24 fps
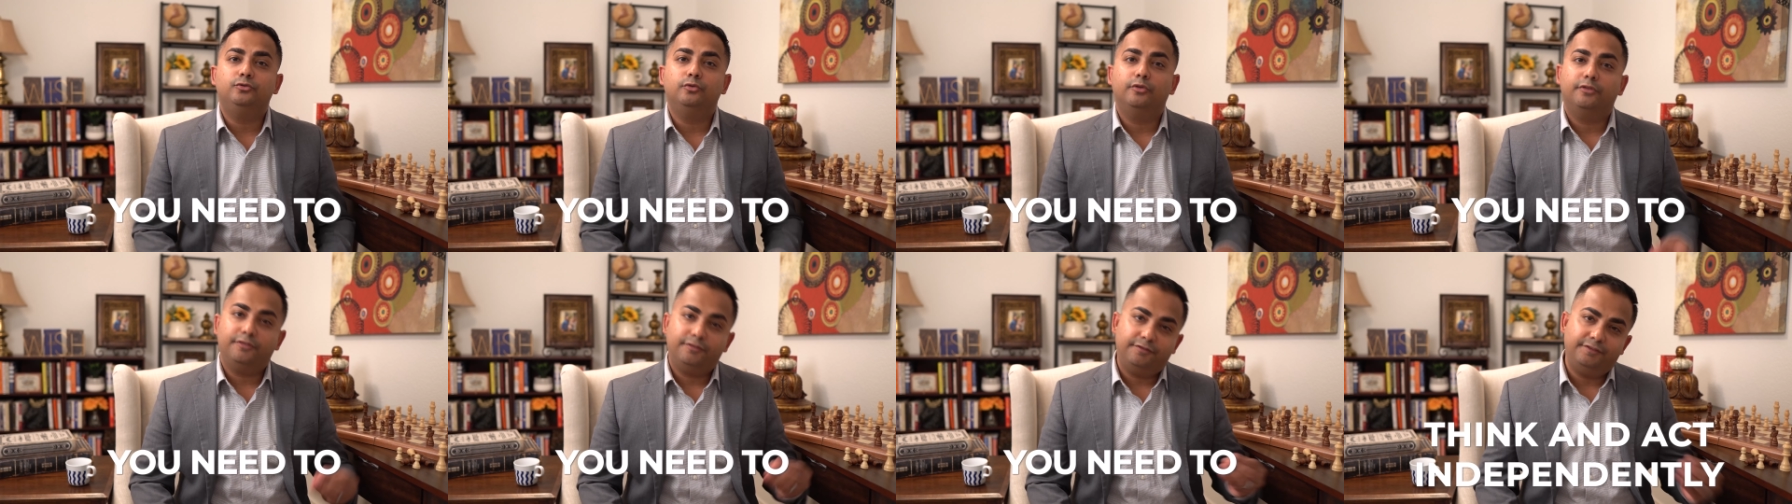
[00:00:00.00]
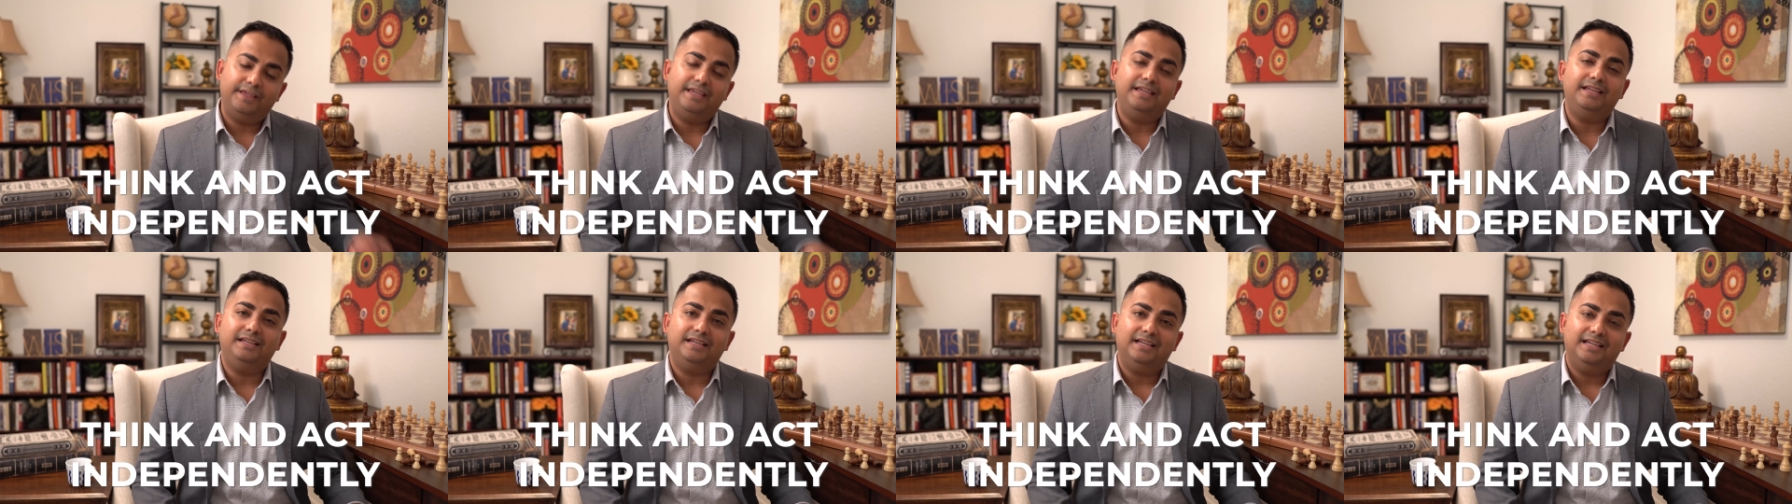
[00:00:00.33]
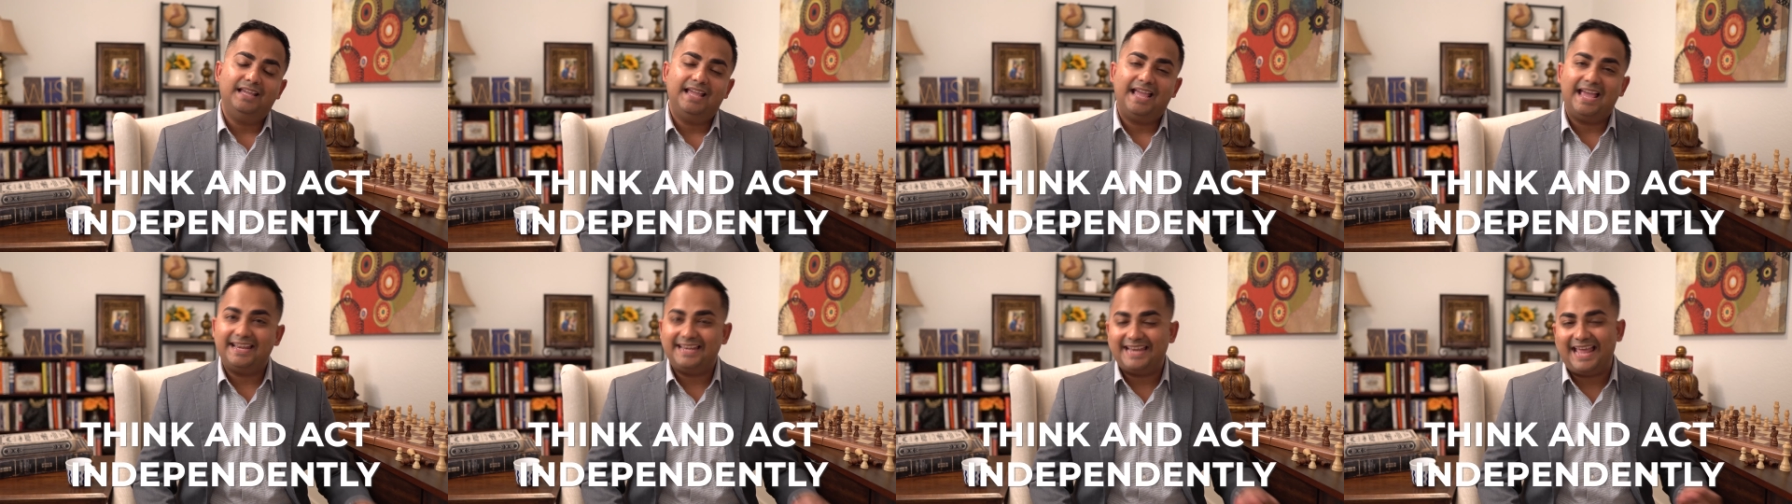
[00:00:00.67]
to think
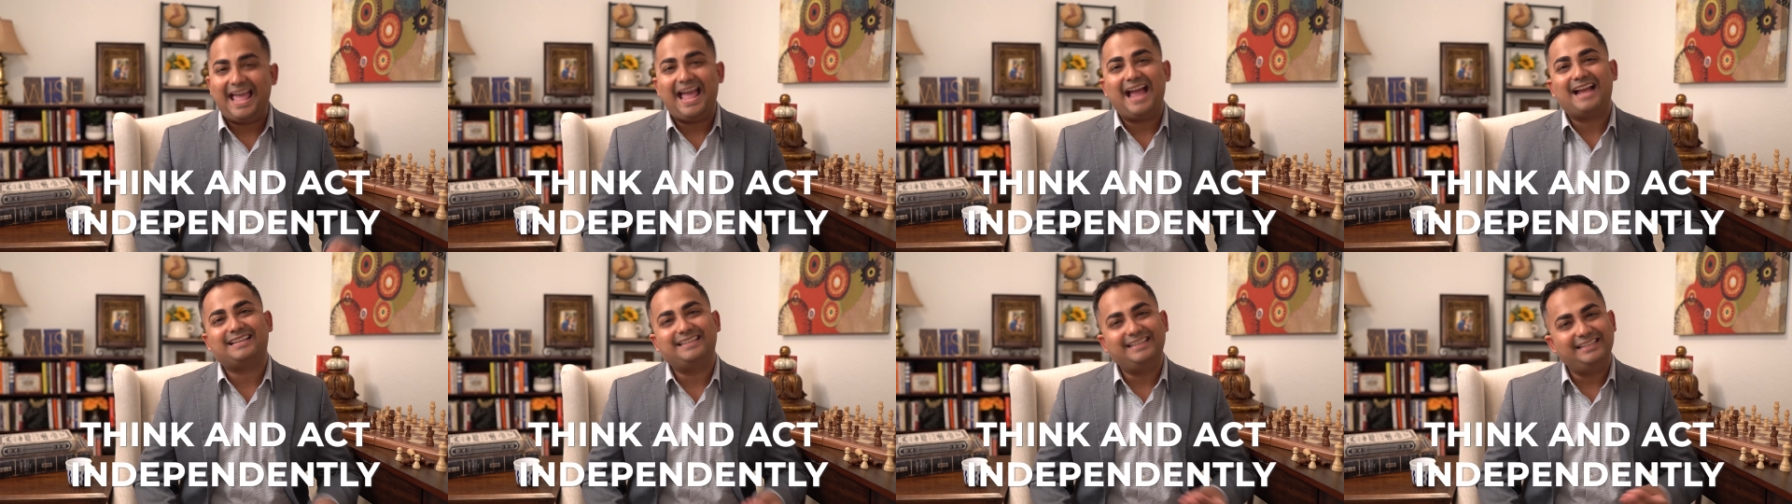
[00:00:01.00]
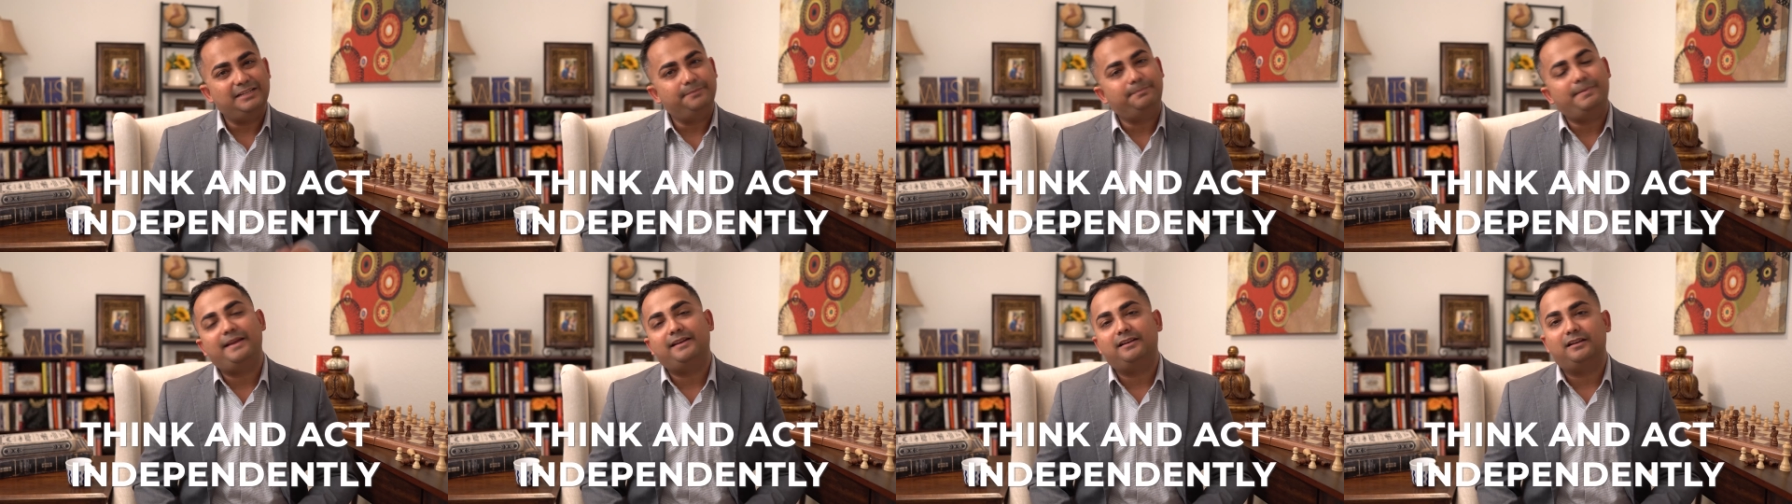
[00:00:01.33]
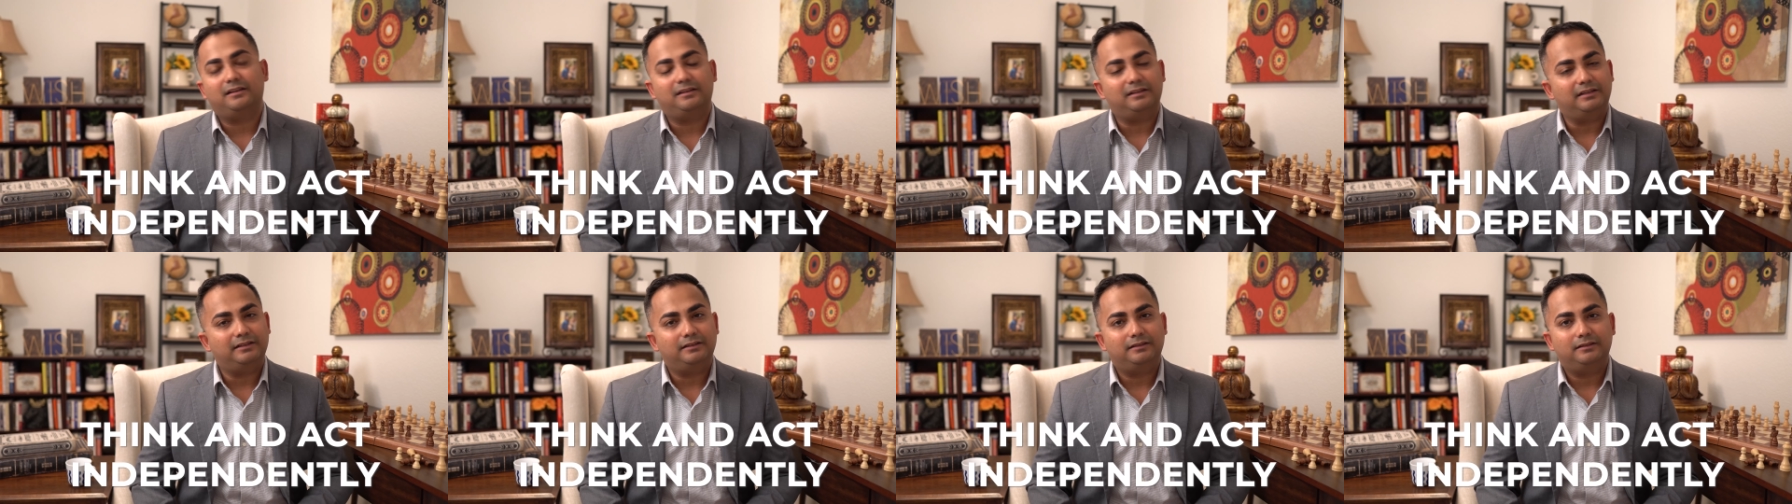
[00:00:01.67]
and act
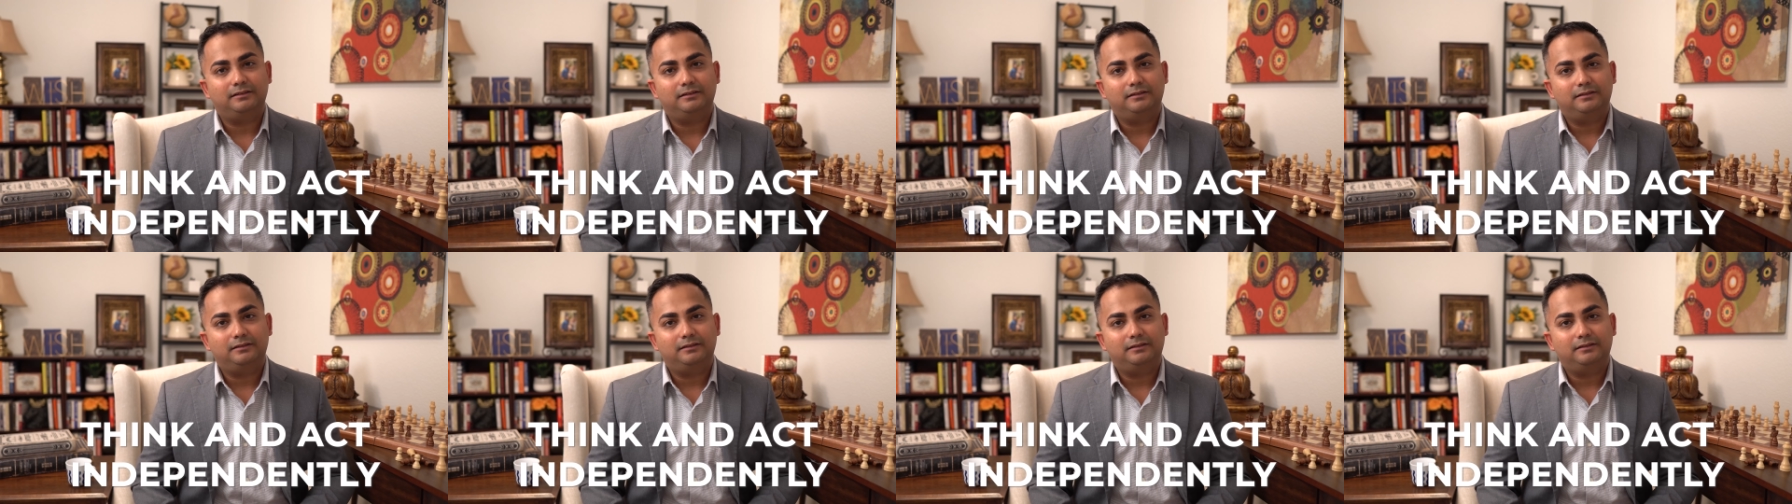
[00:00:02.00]
independently.